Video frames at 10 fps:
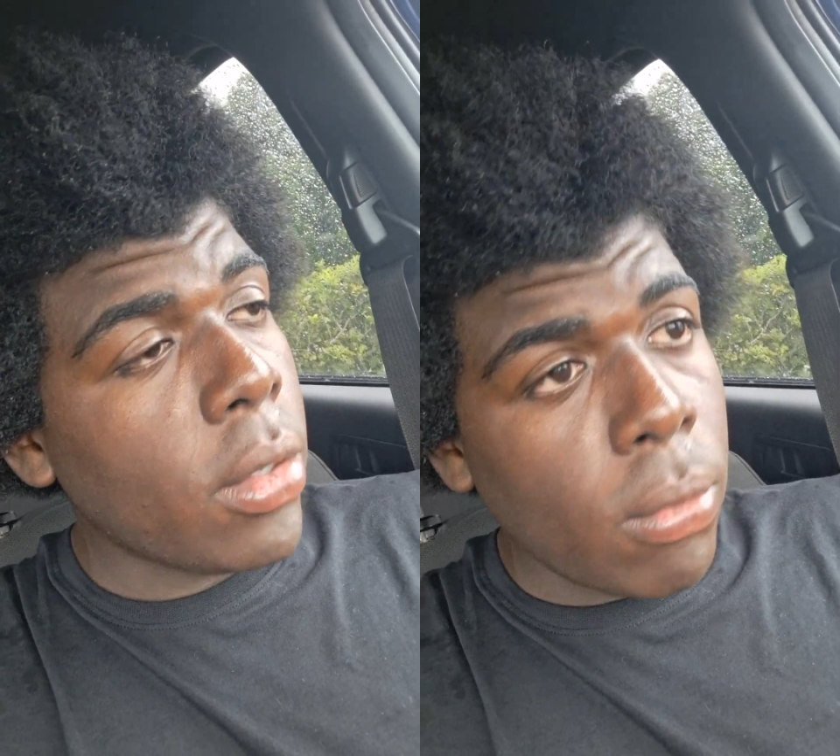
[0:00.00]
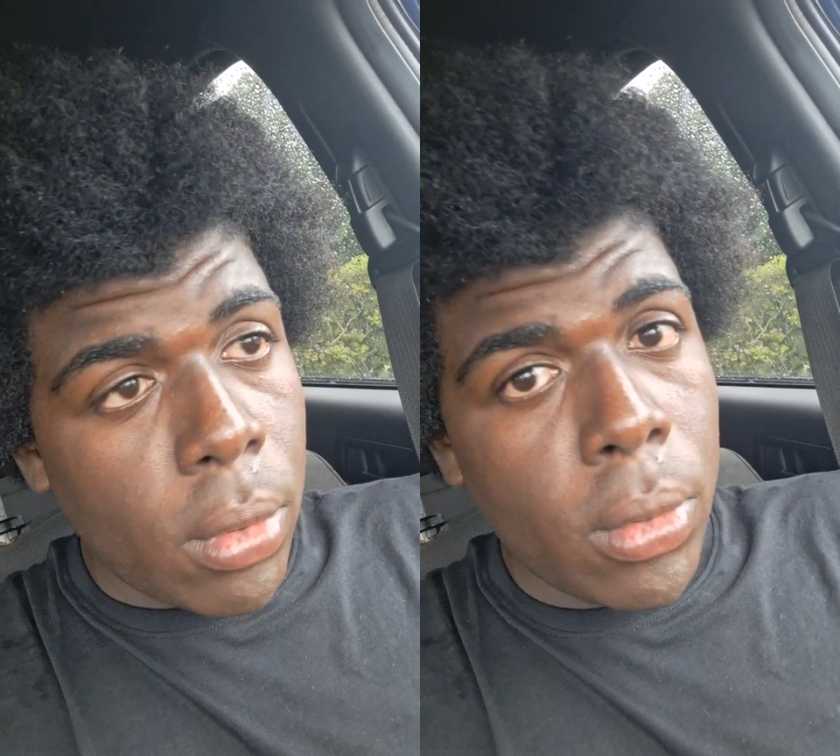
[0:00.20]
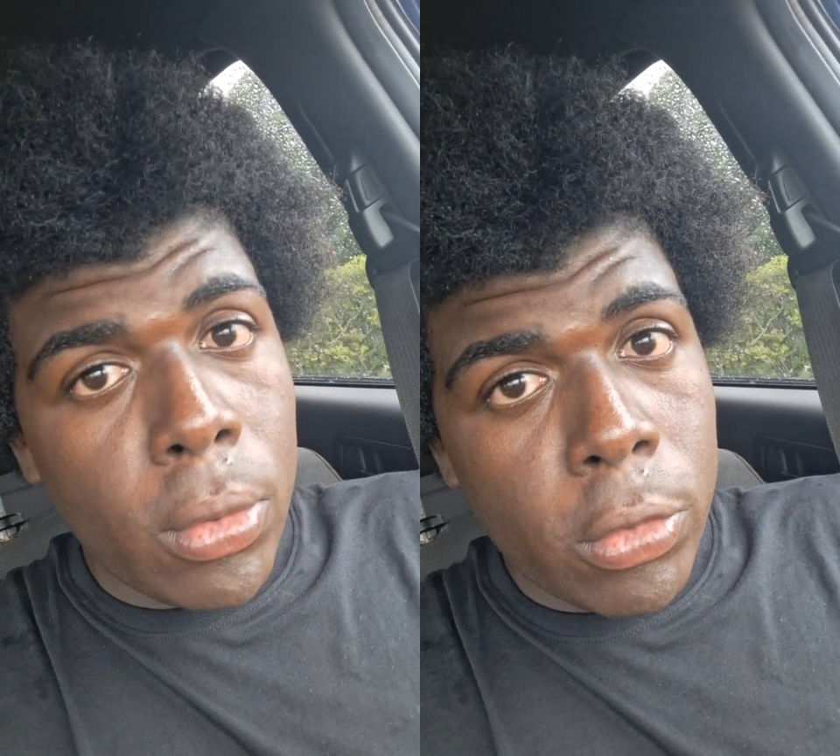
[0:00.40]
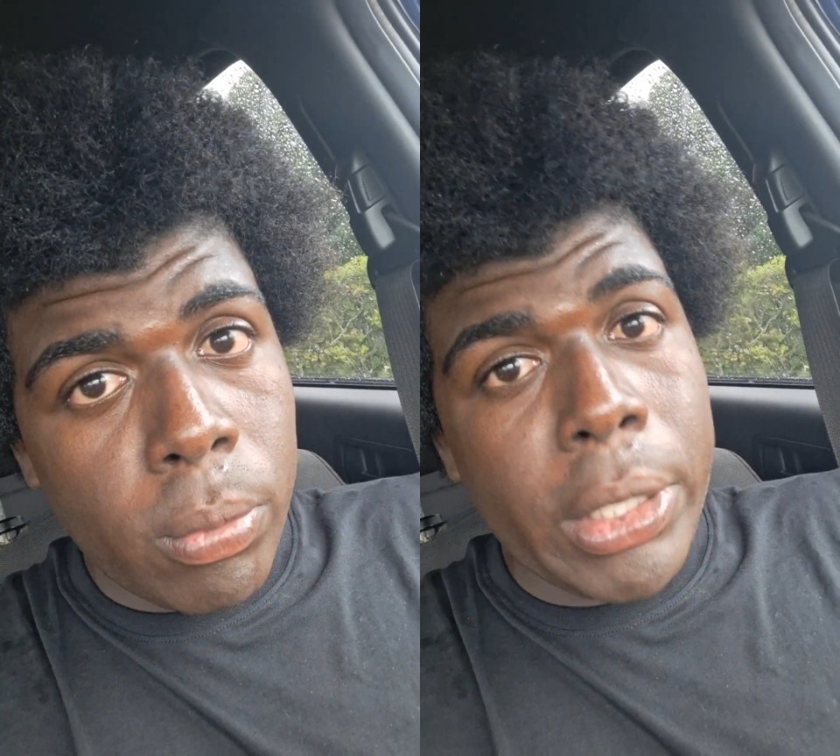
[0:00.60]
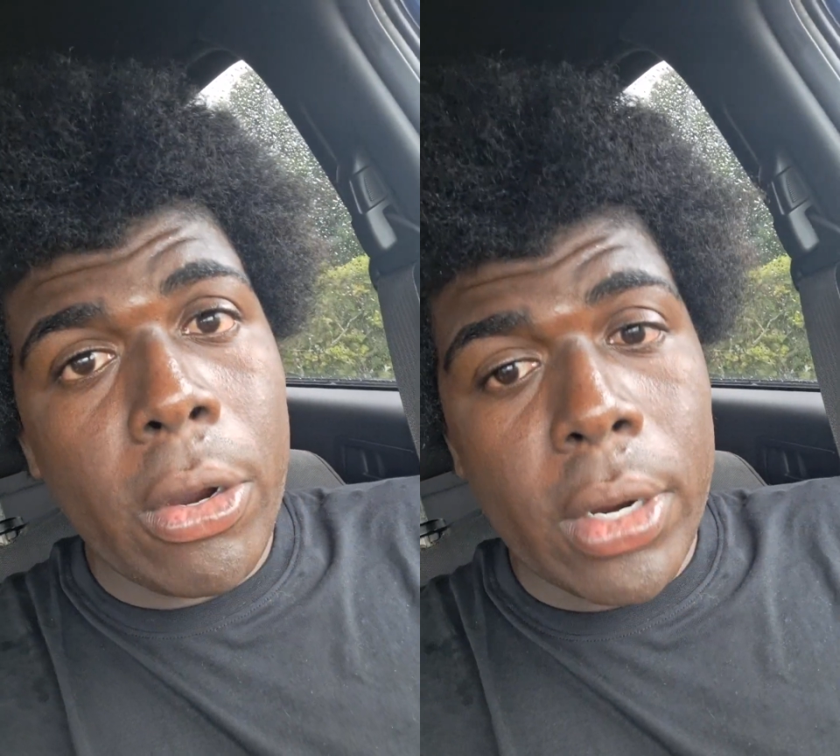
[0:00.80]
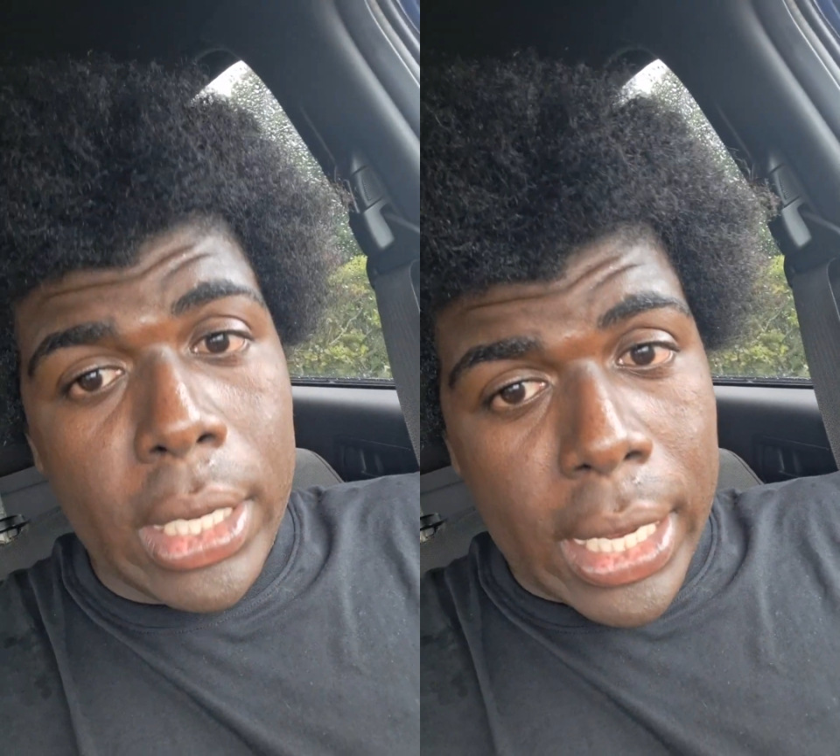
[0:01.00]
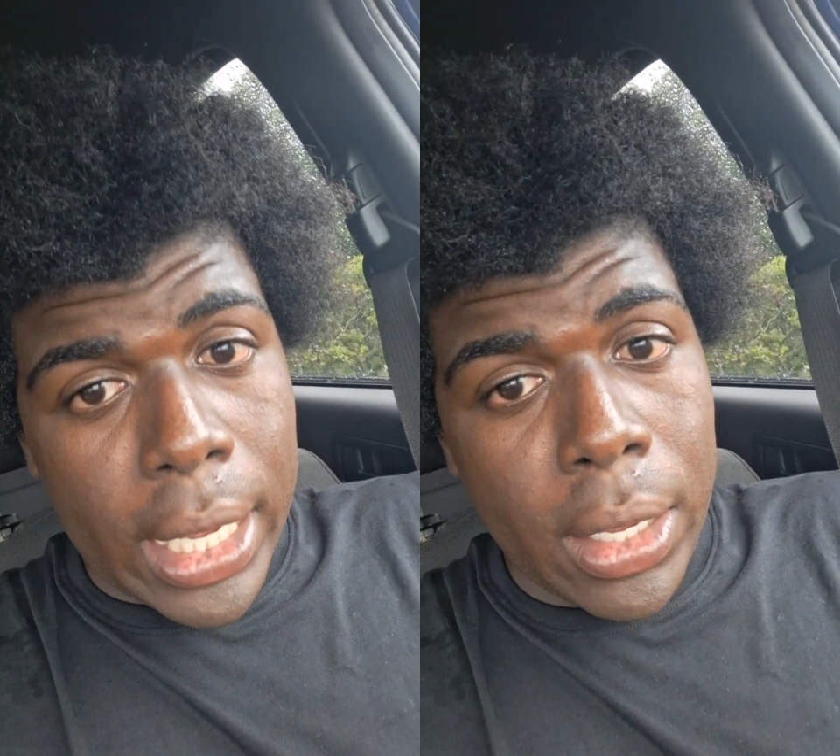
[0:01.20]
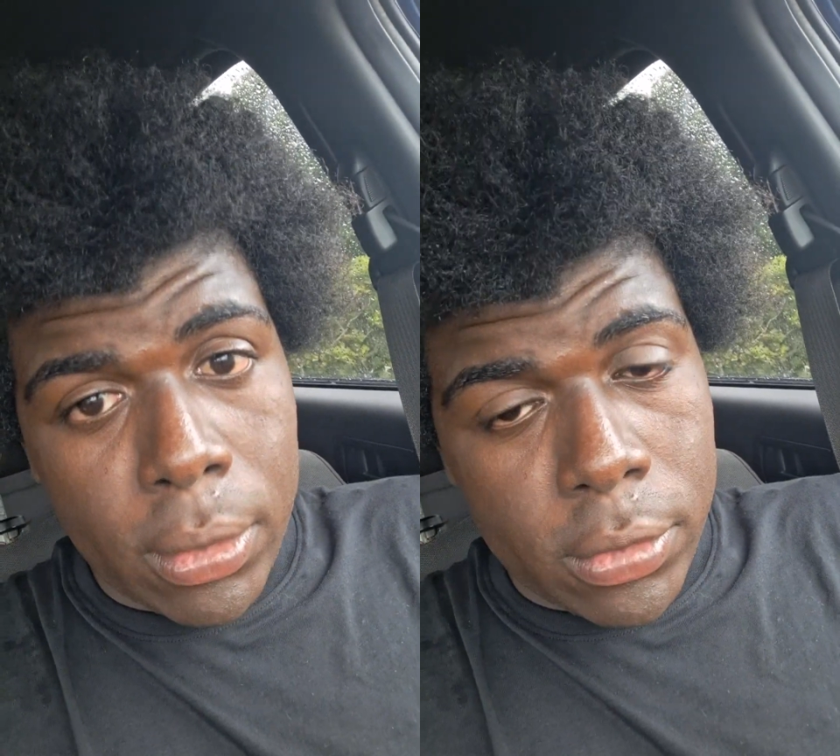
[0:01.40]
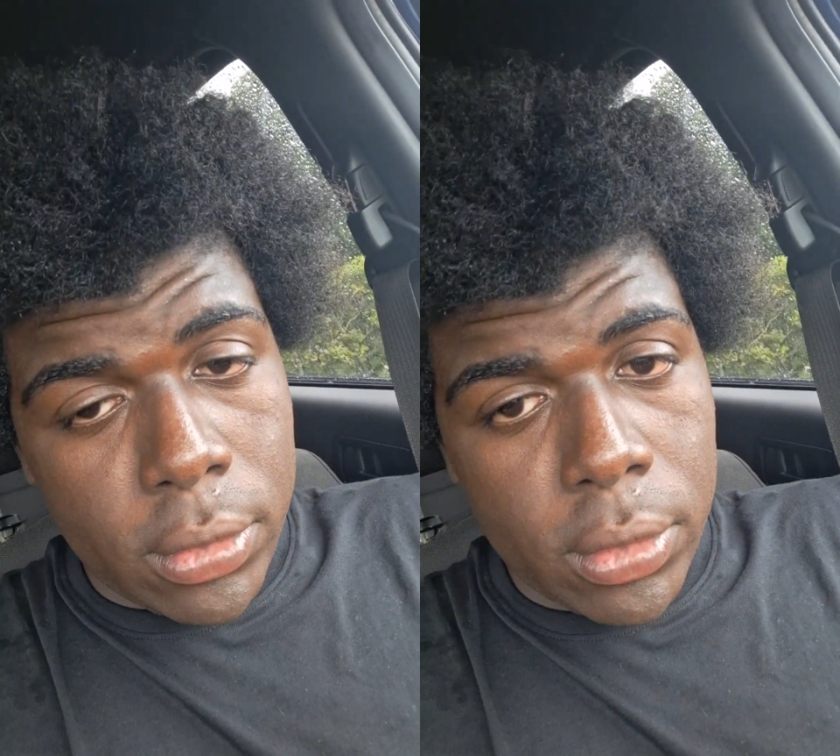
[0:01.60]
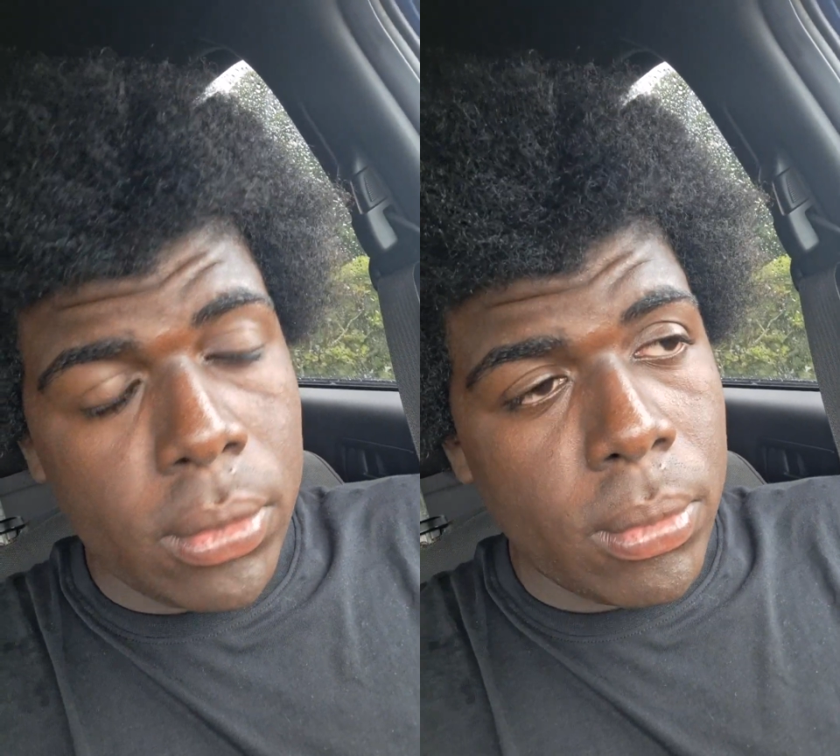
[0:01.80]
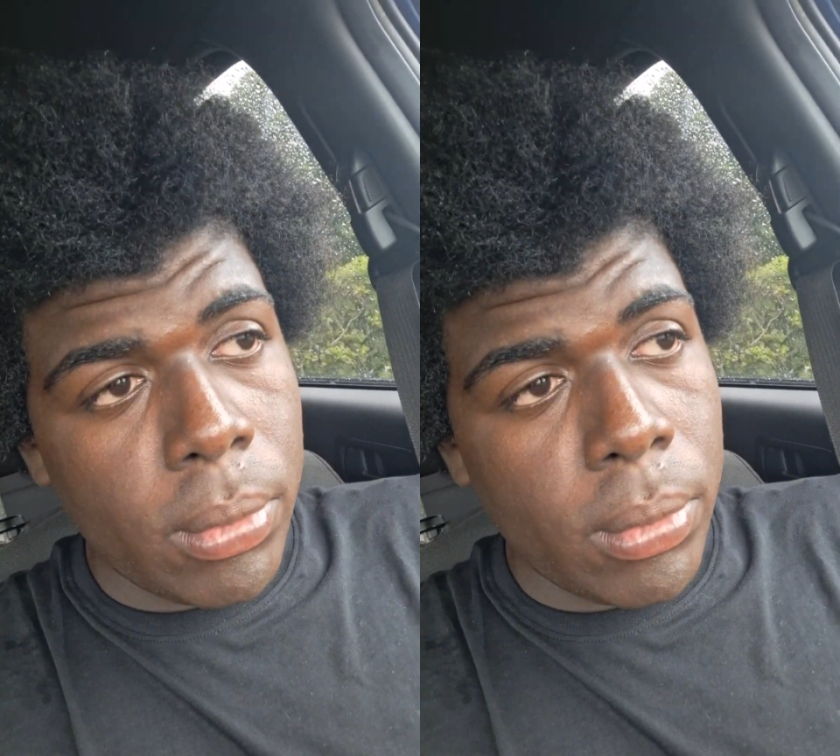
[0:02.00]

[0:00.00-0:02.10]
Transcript: the roles we are allowed to do.